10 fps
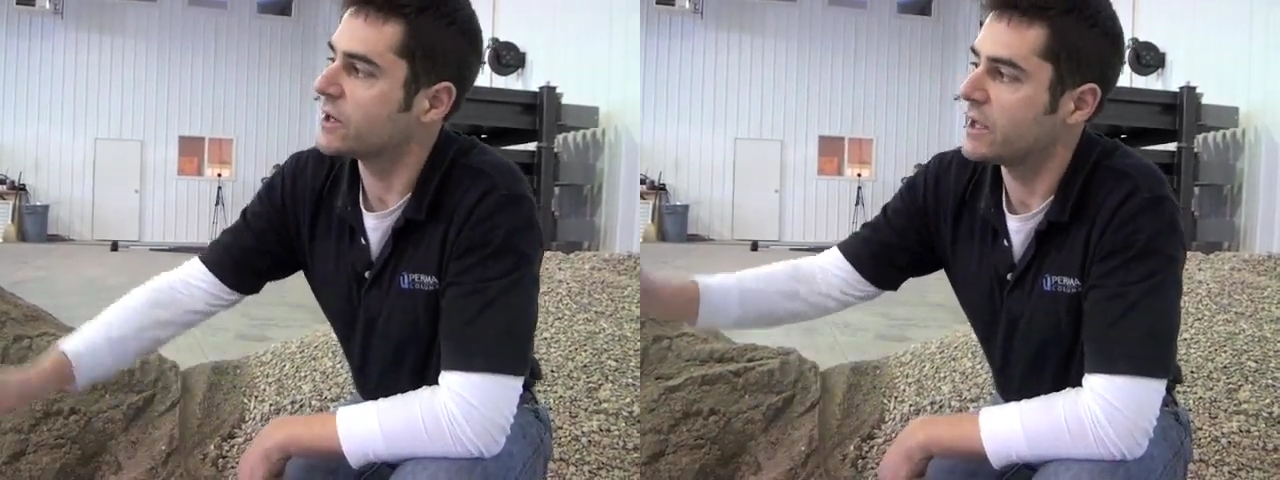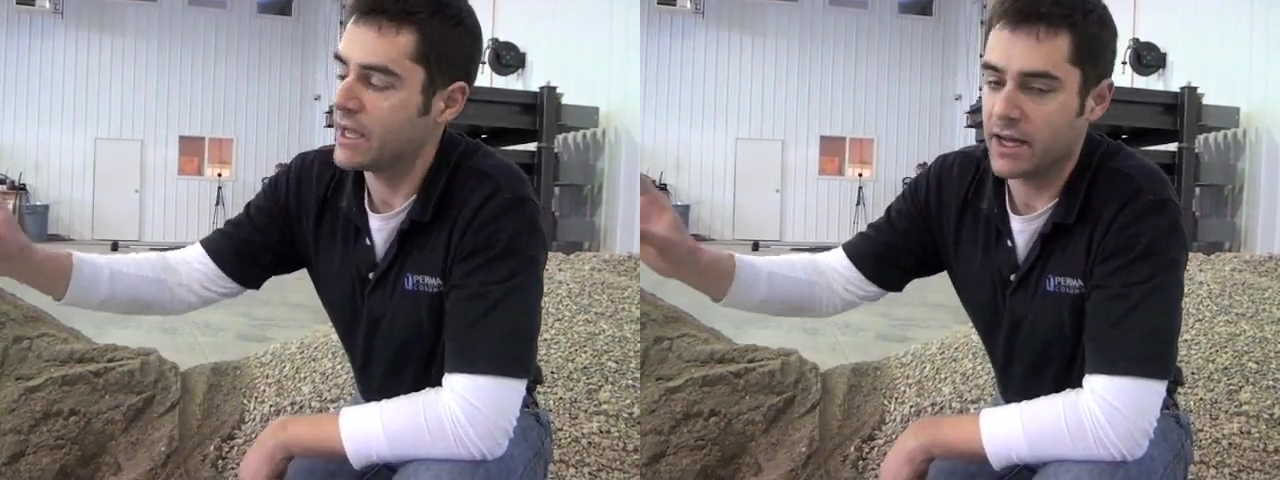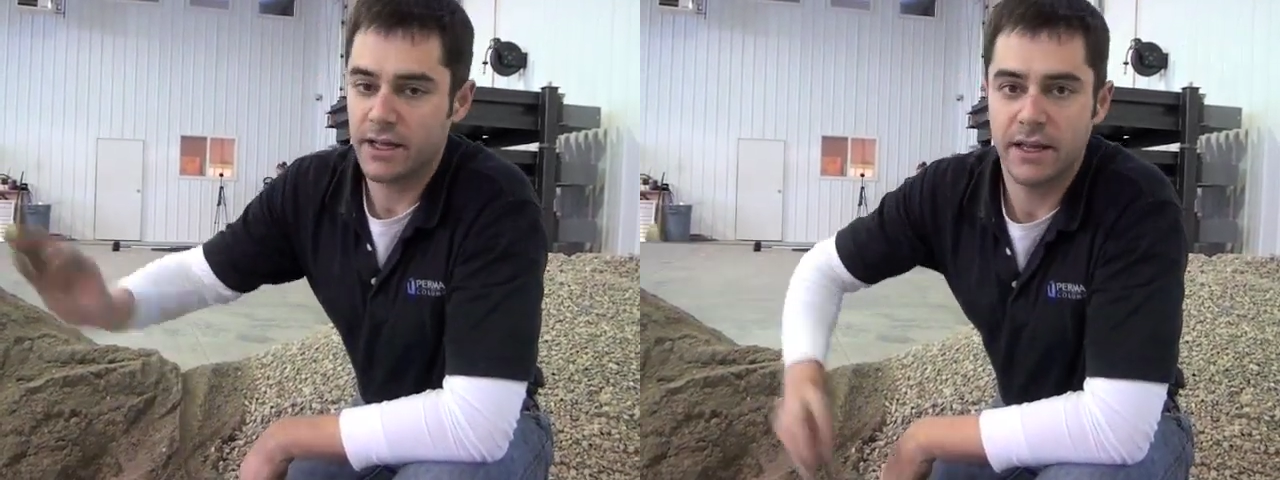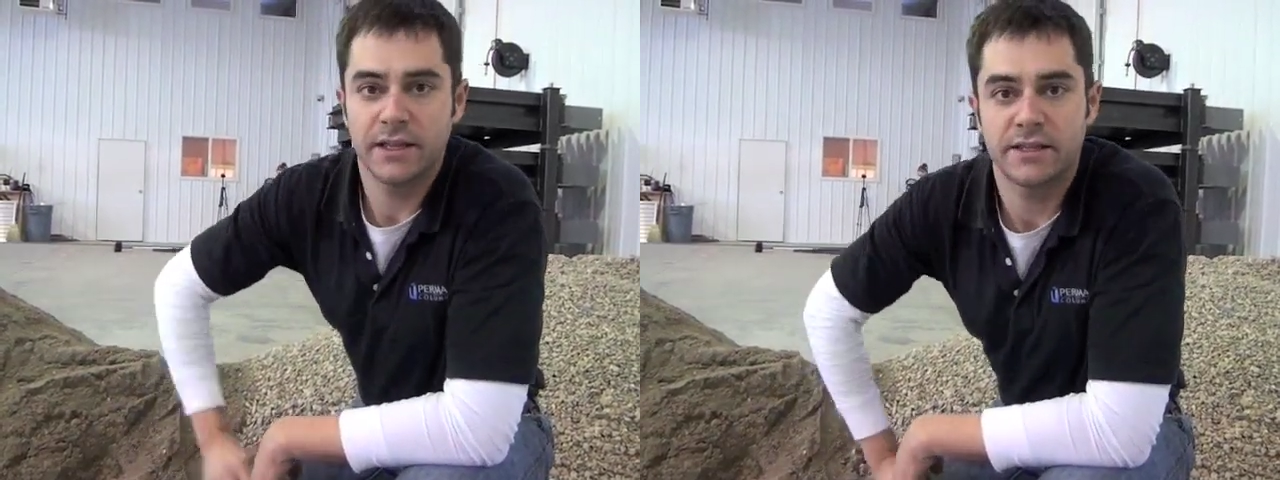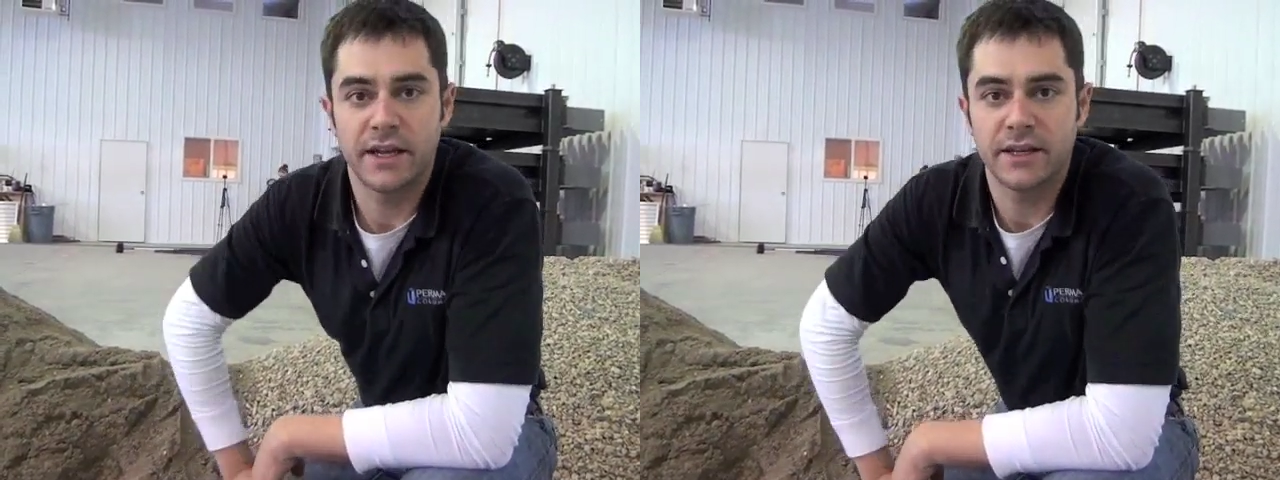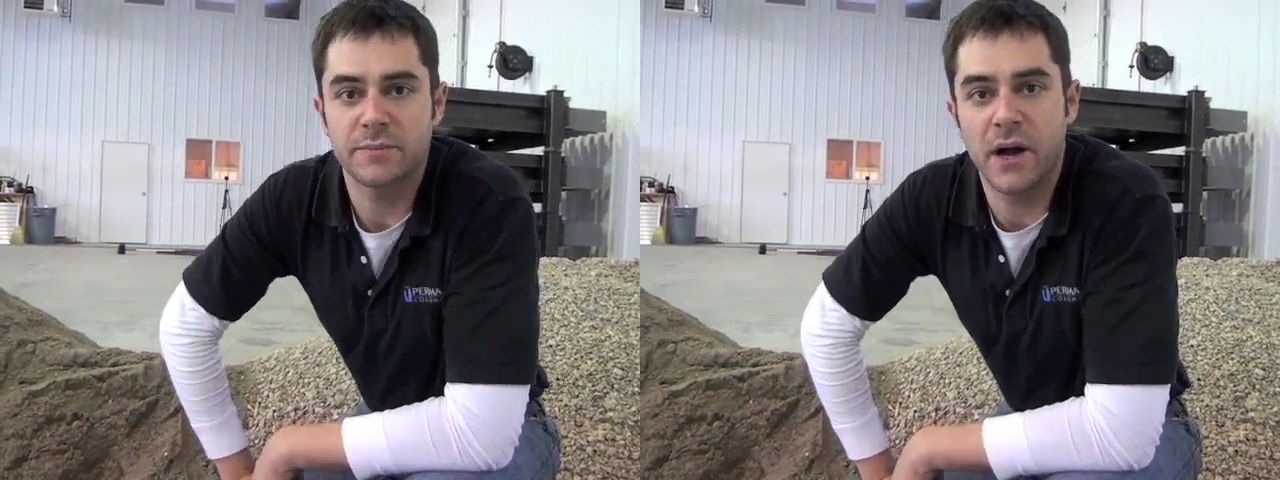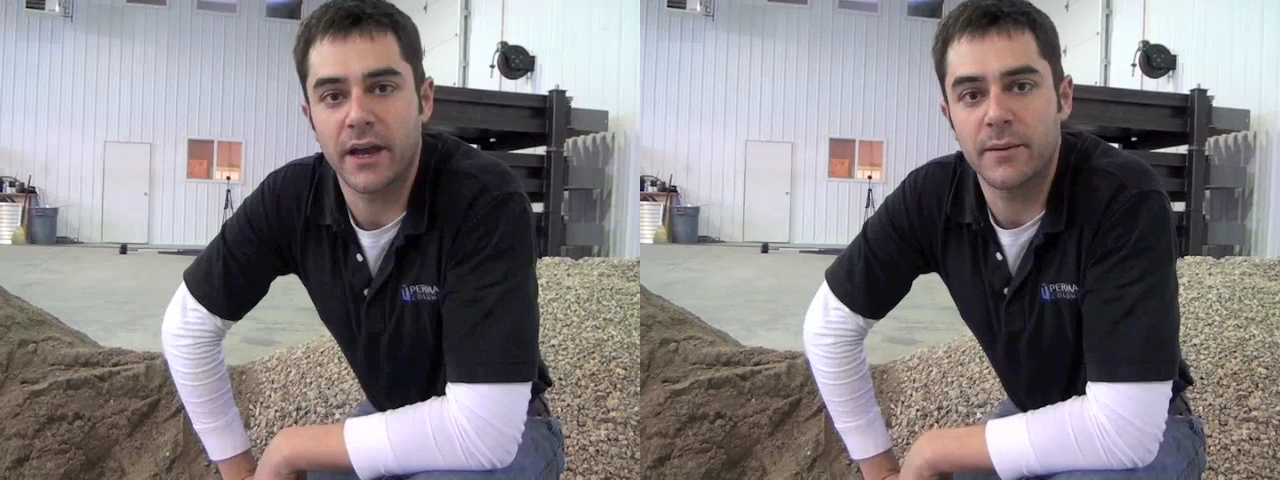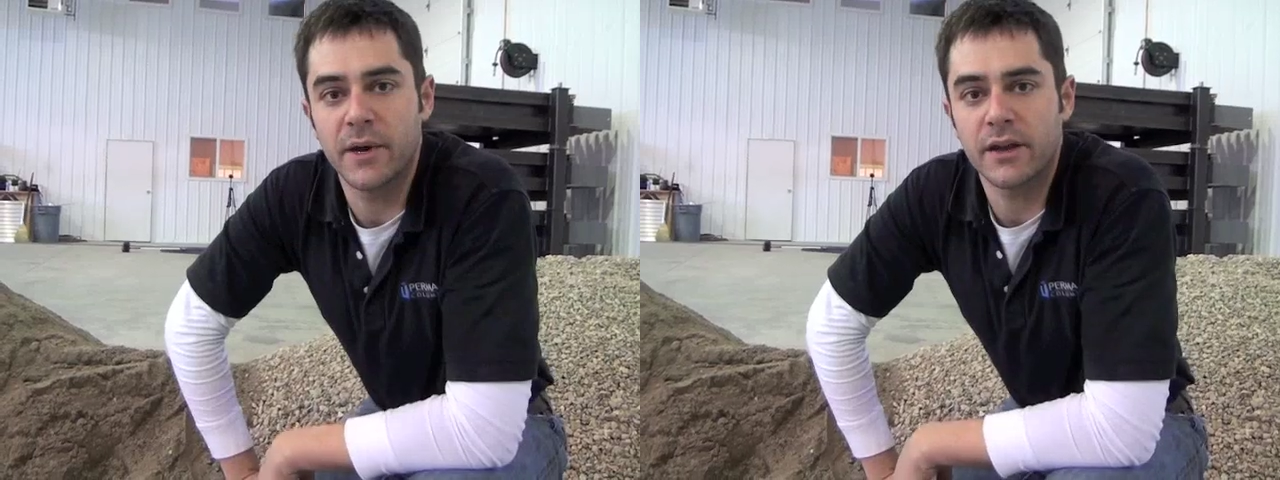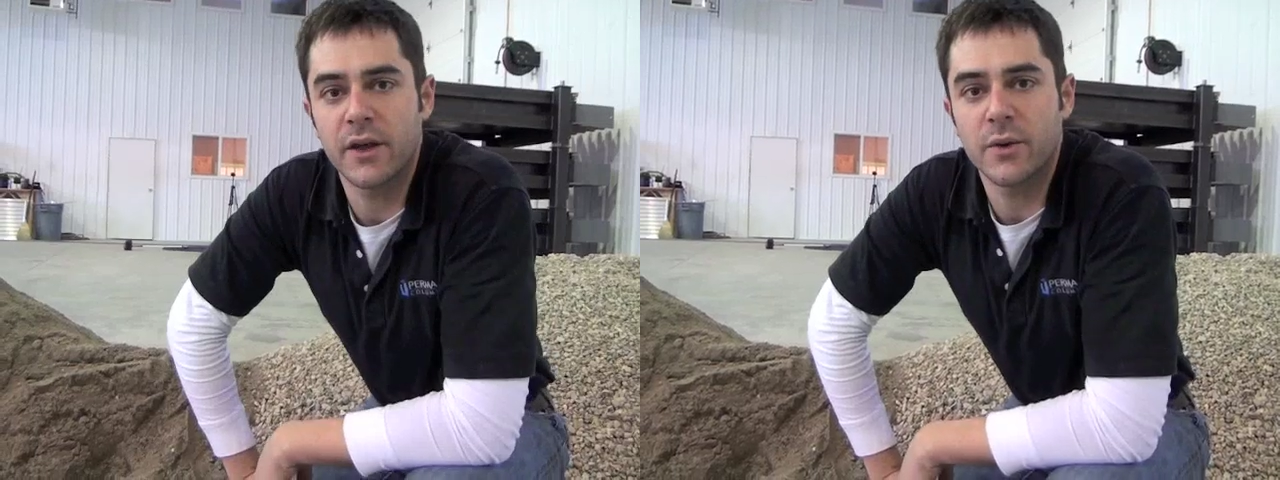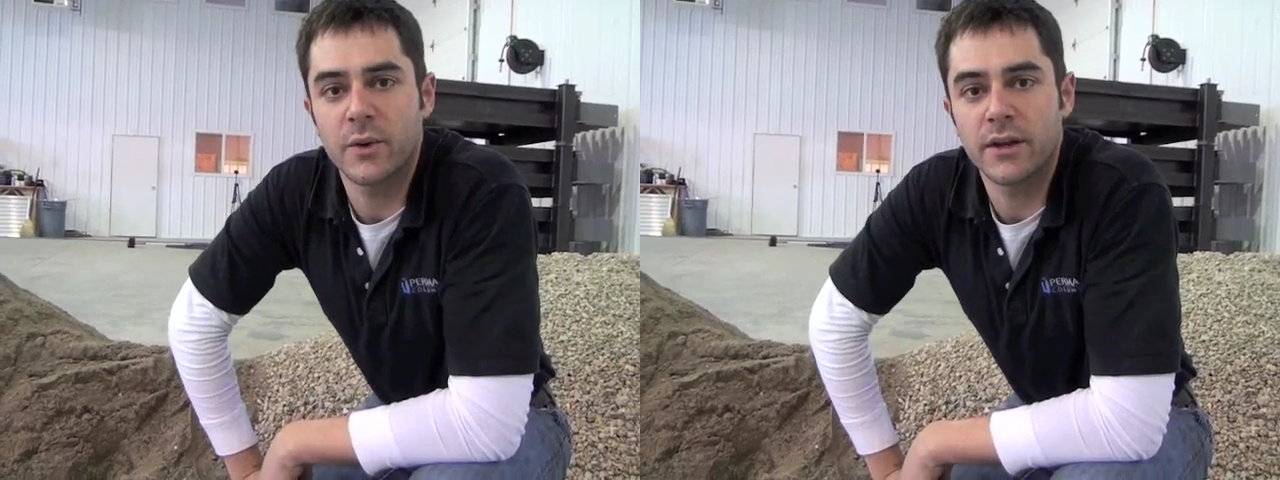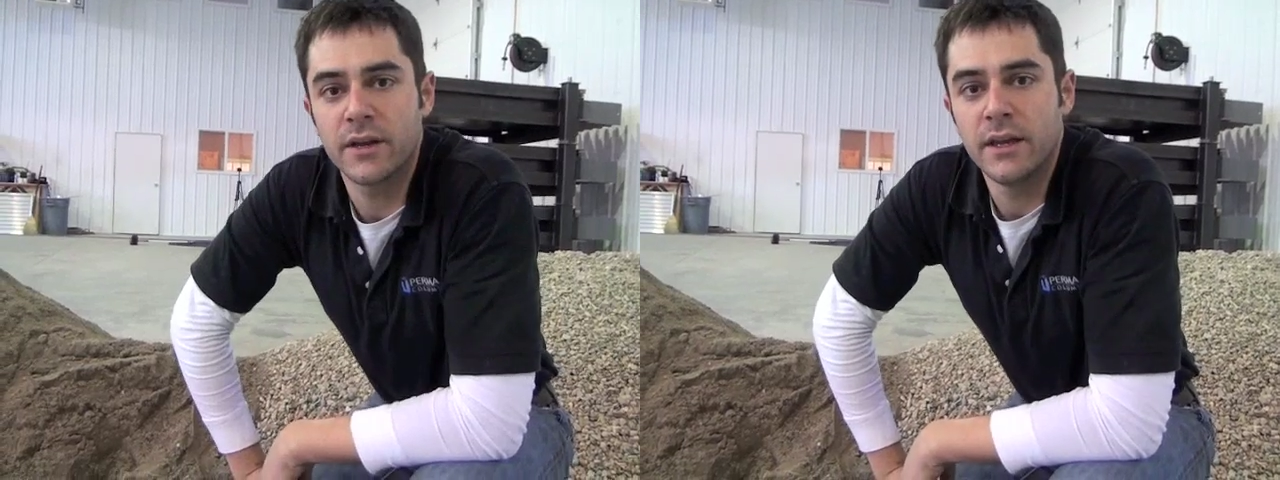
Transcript: Uh, it's not this bucket, but another one